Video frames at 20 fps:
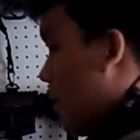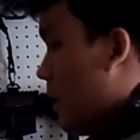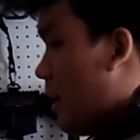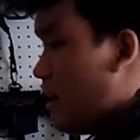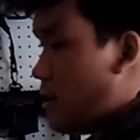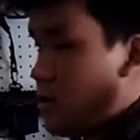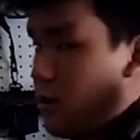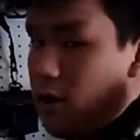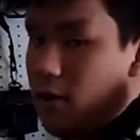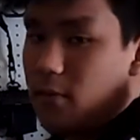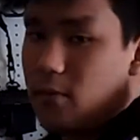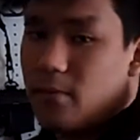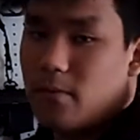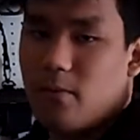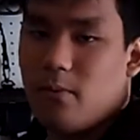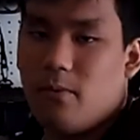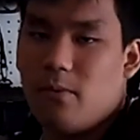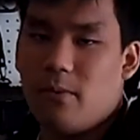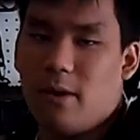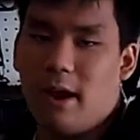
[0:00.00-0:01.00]
That's all
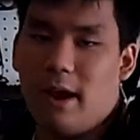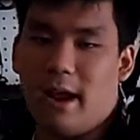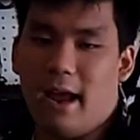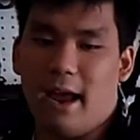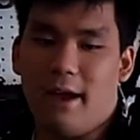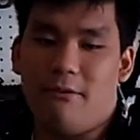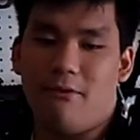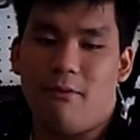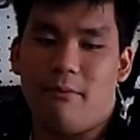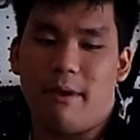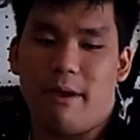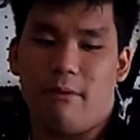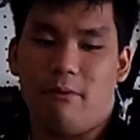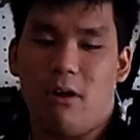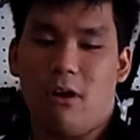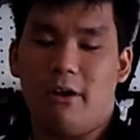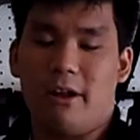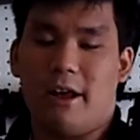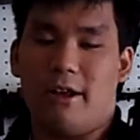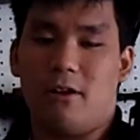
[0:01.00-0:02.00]
I have for my
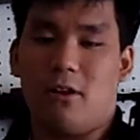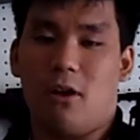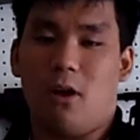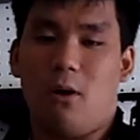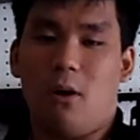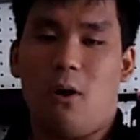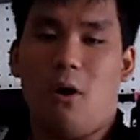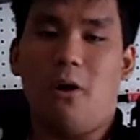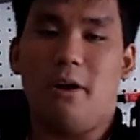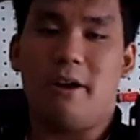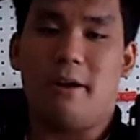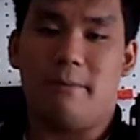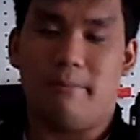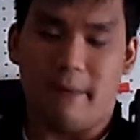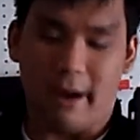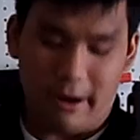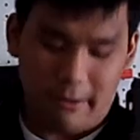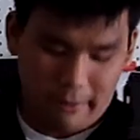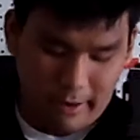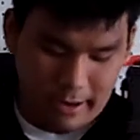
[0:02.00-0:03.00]
loadout. Oh yeah,
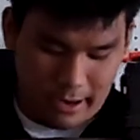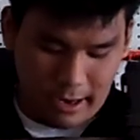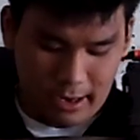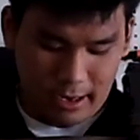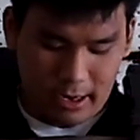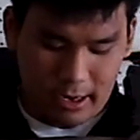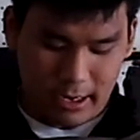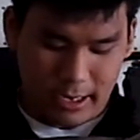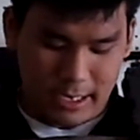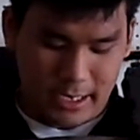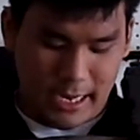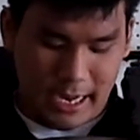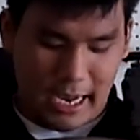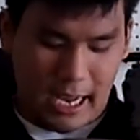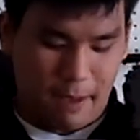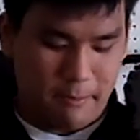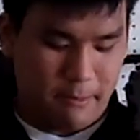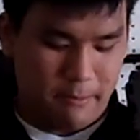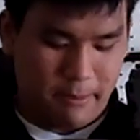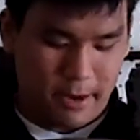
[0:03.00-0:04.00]
by the way, I got the
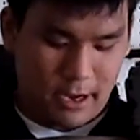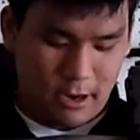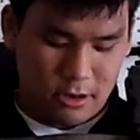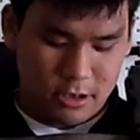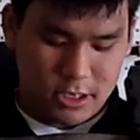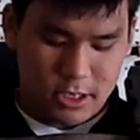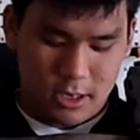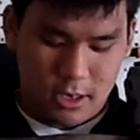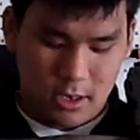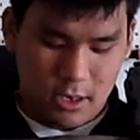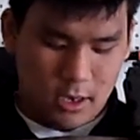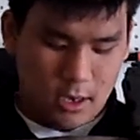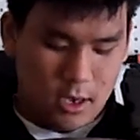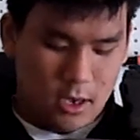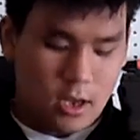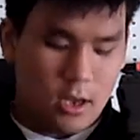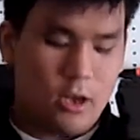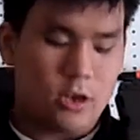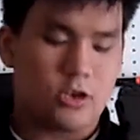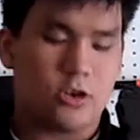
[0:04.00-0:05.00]
admin pouch
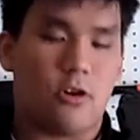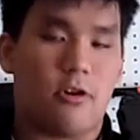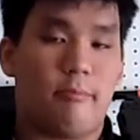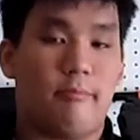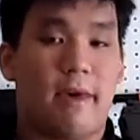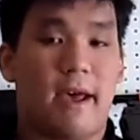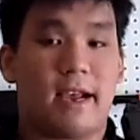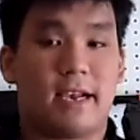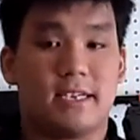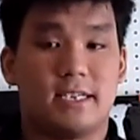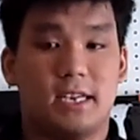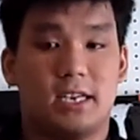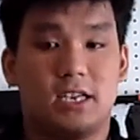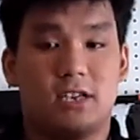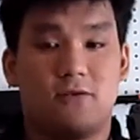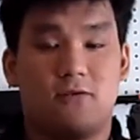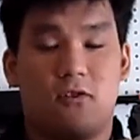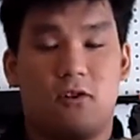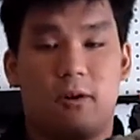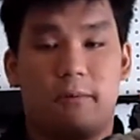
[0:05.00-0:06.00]
to hold
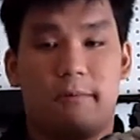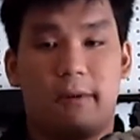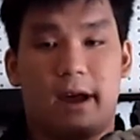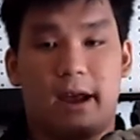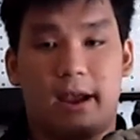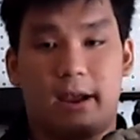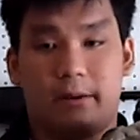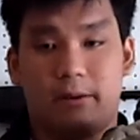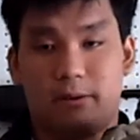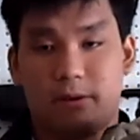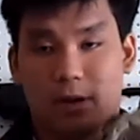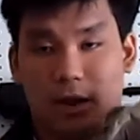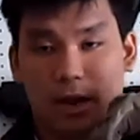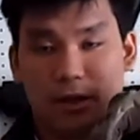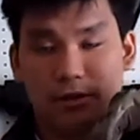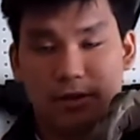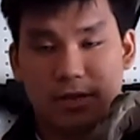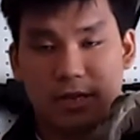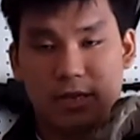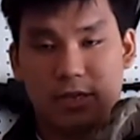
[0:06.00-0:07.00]
magazines for my. I
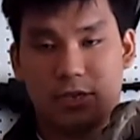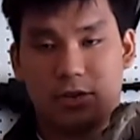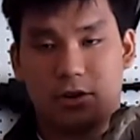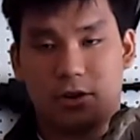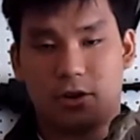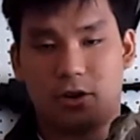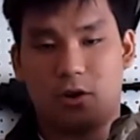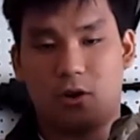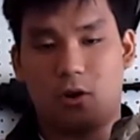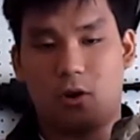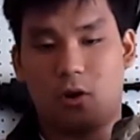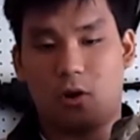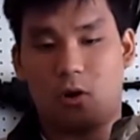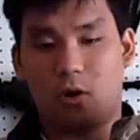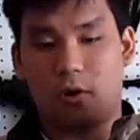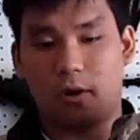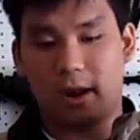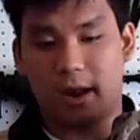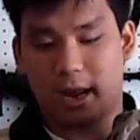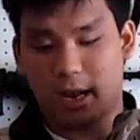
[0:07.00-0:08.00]
use this to
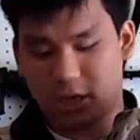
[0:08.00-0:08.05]
hold